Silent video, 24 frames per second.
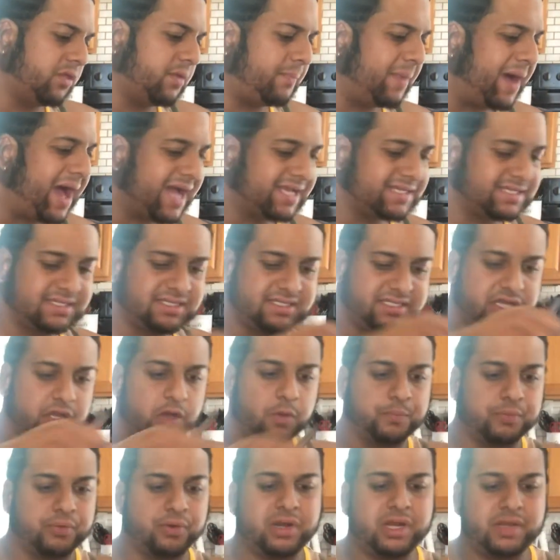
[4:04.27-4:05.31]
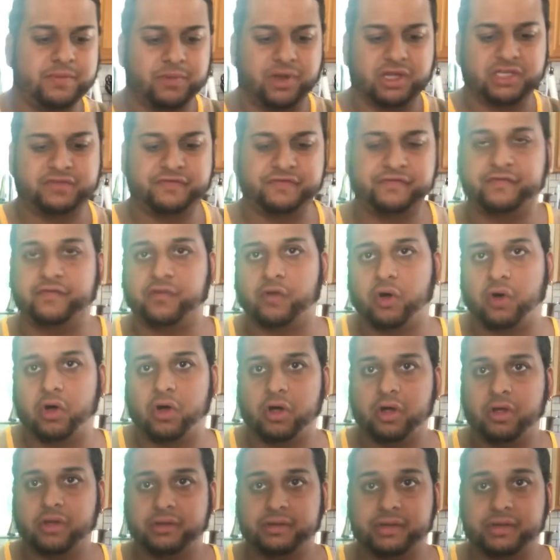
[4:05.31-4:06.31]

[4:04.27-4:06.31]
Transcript: the box is still pretty much full,